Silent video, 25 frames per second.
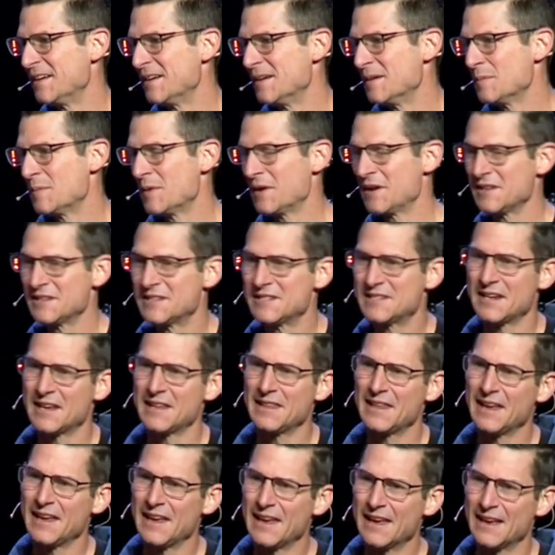But instead,
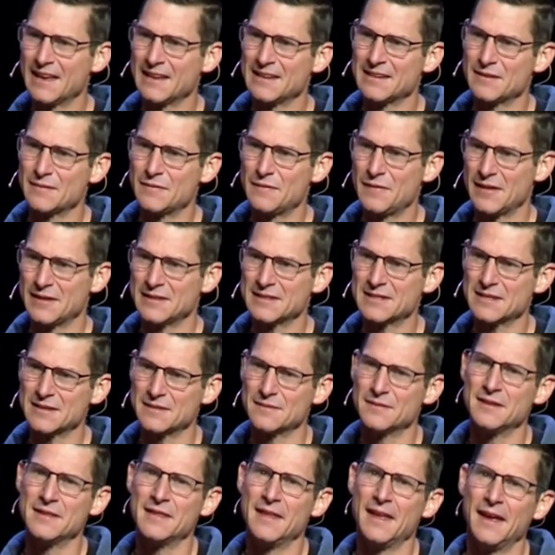they get
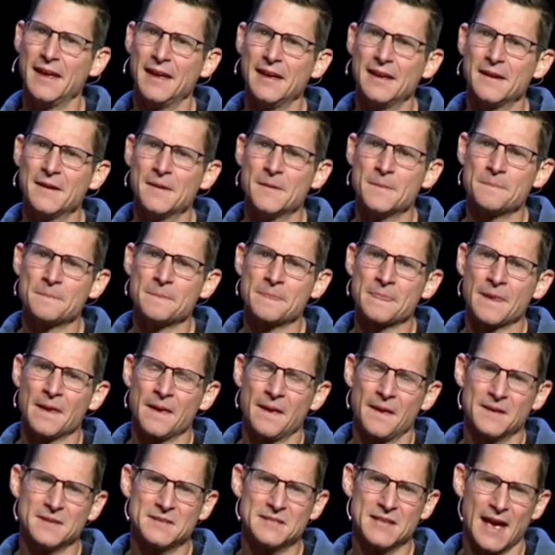defensive and they
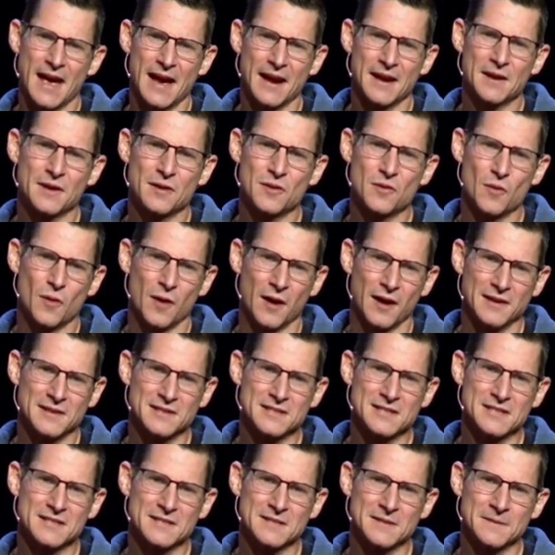attack
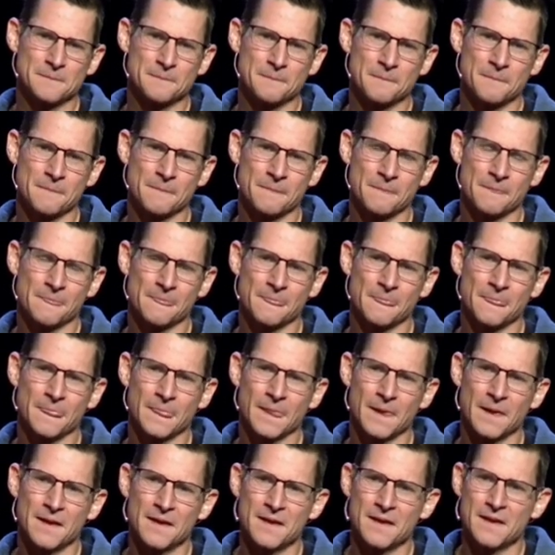Christ.
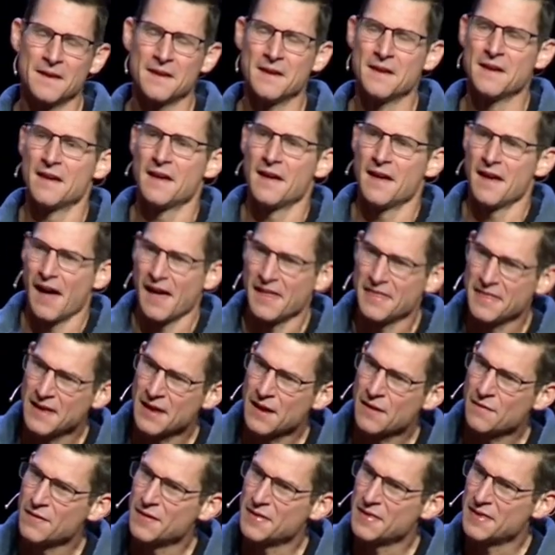I think
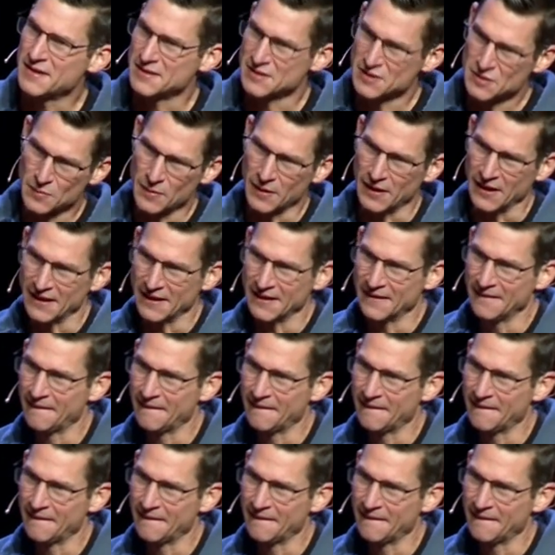of it this way